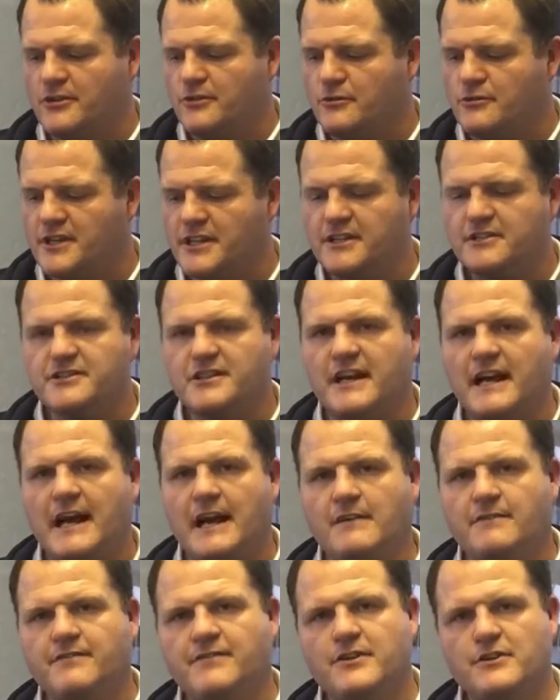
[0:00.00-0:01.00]
you need to
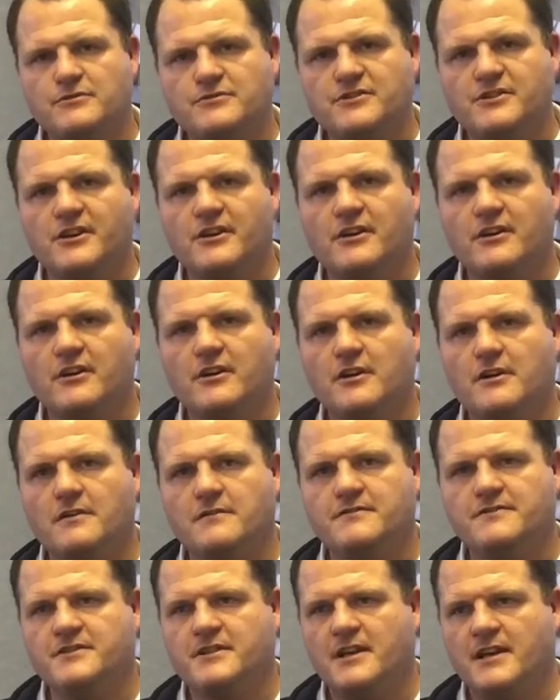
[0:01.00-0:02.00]
have those
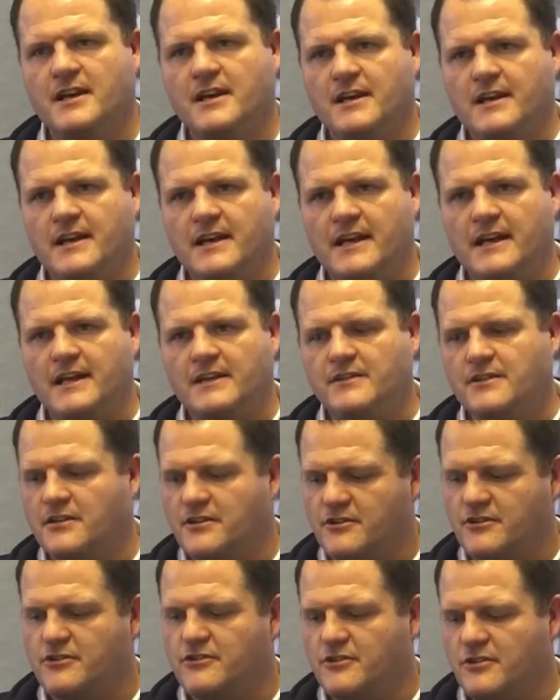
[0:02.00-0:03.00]
curves
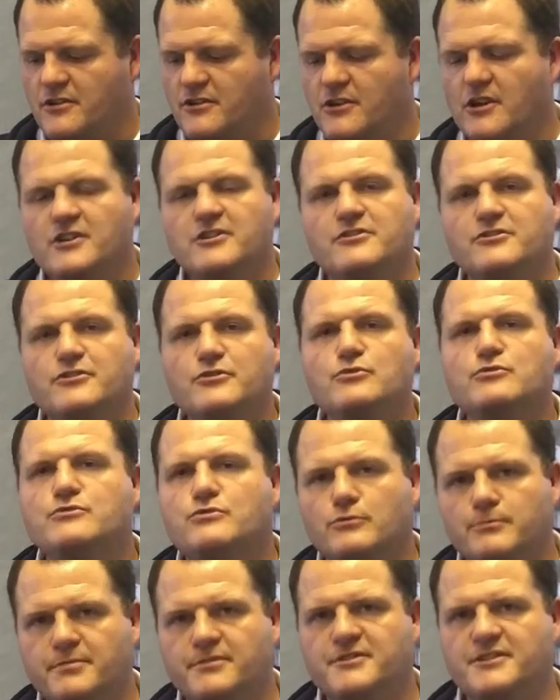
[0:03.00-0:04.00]
in a
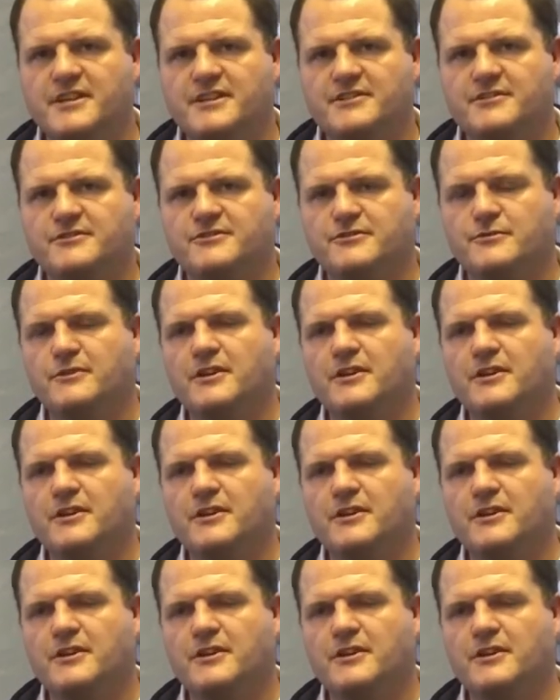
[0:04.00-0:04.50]
neutral position.